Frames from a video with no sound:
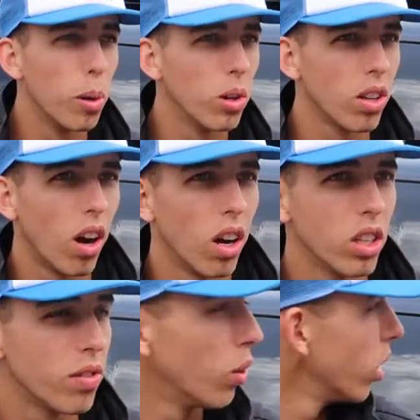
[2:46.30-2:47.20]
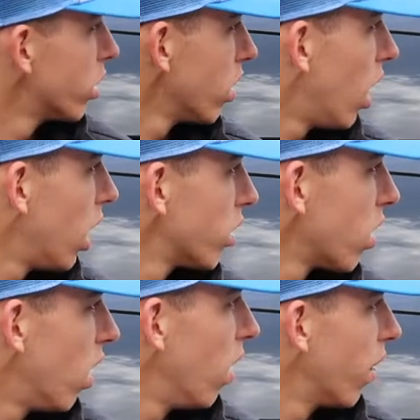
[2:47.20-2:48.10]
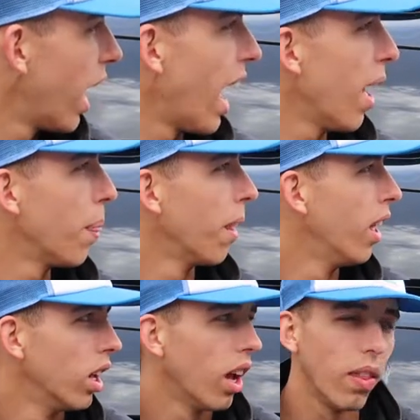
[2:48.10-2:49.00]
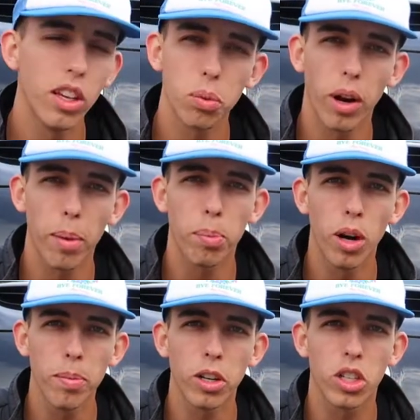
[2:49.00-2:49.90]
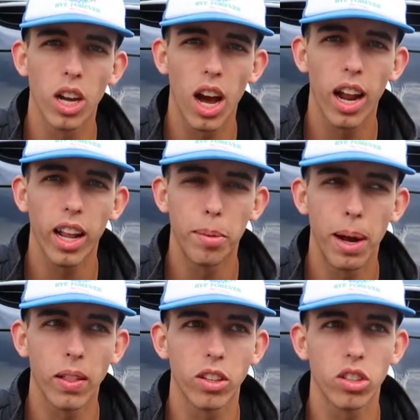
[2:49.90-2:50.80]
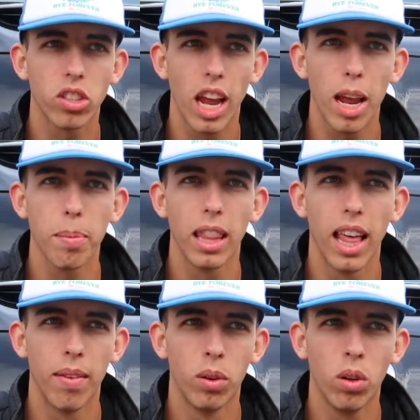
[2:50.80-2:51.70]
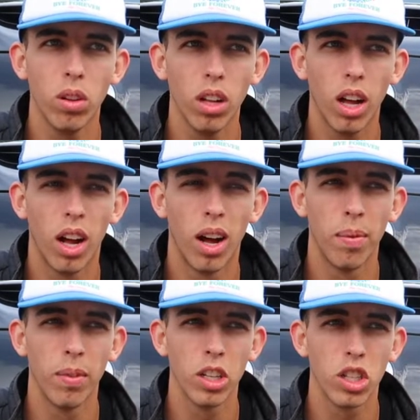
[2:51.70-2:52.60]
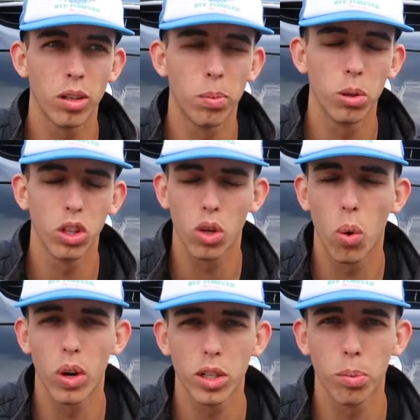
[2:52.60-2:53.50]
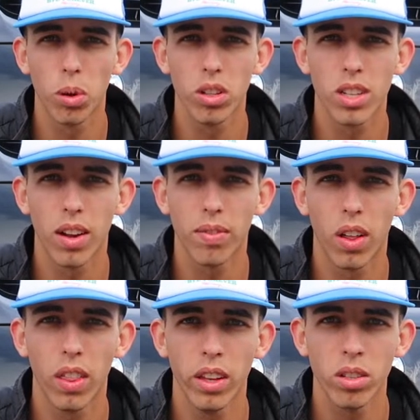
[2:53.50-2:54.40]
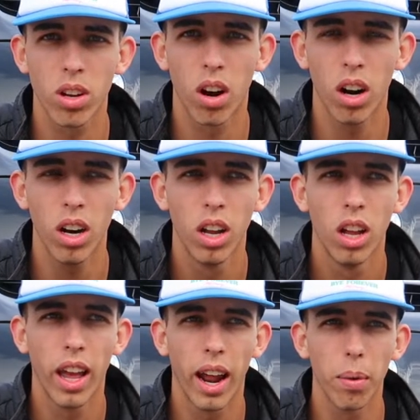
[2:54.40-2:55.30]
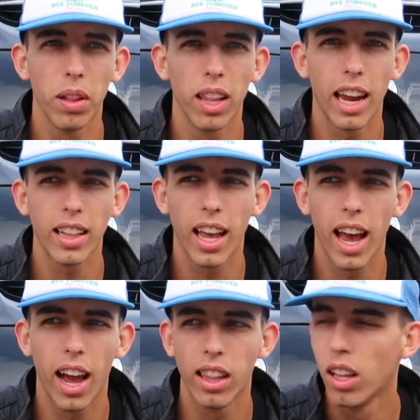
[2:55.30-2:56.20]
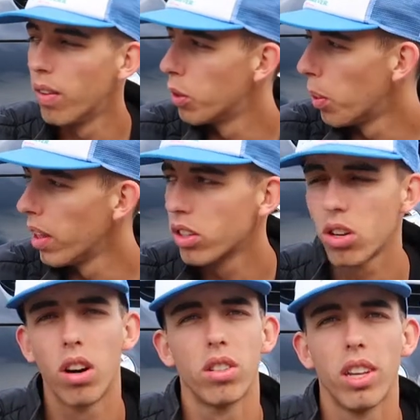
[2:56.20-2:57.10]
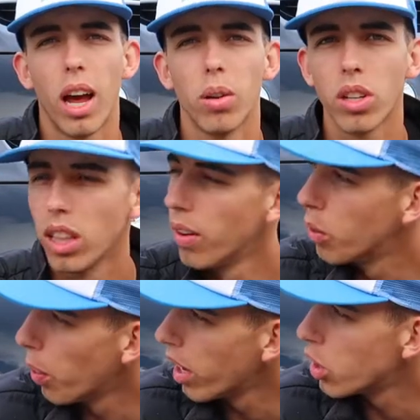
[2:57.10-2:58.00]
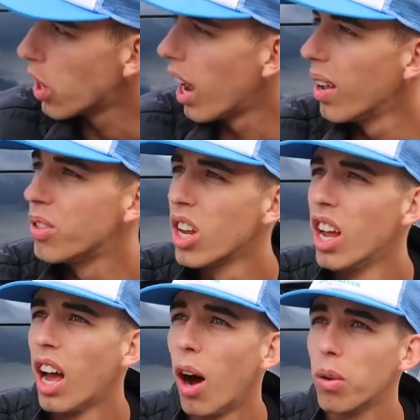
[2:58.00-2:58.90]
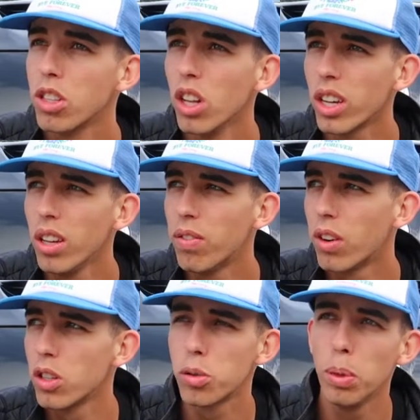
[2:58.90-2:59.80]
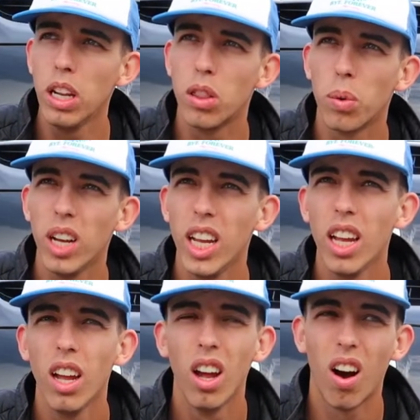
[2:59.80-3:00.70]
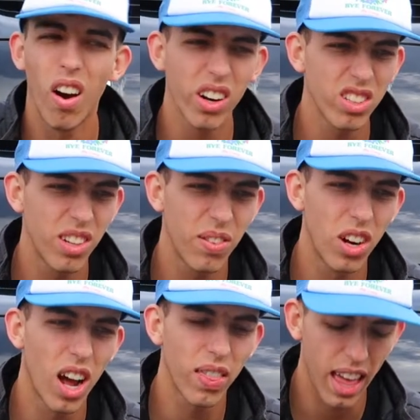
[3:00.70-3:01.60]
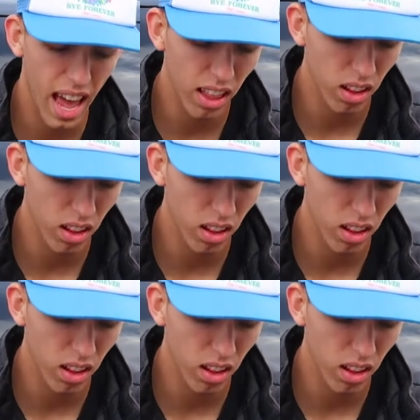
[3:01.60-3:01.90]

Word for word: bolt-ons, full exhaust, all that. And this one I pretty much got at about the same level. Um, it's just mostly Corksport stuff on this car, and I really like that. I love the way this car sounds. I love the way it drives. I was looking for a Speed 3, honestly, for not that